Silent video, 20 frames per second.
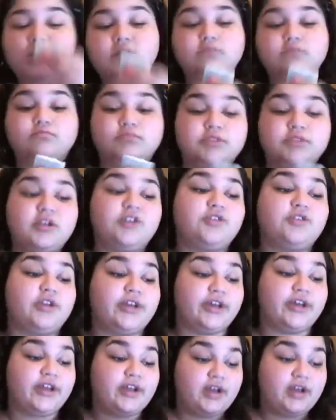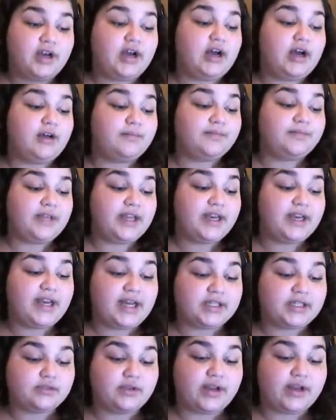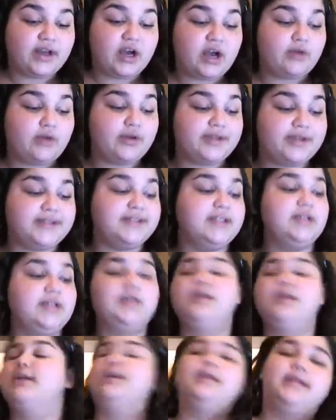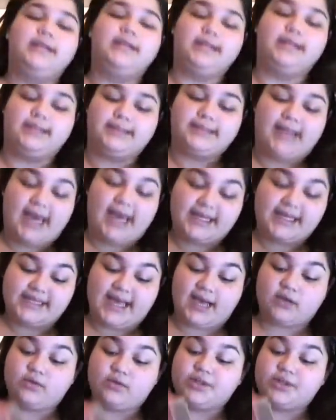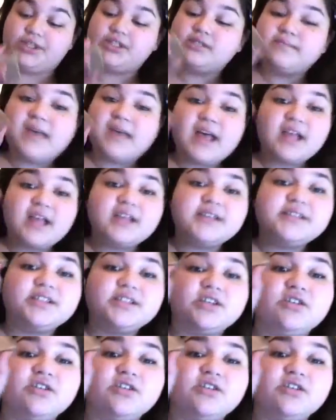Smells really good. Then the next one I got was lilac, which smells